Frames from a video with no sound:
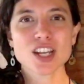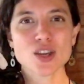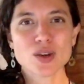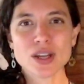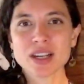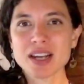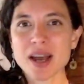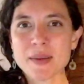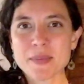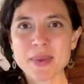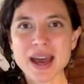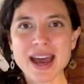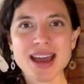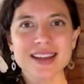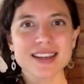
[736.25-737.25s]
You can come
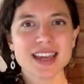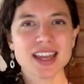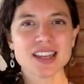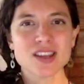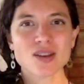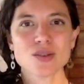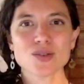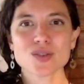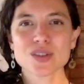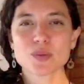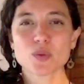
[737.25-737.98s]
back and use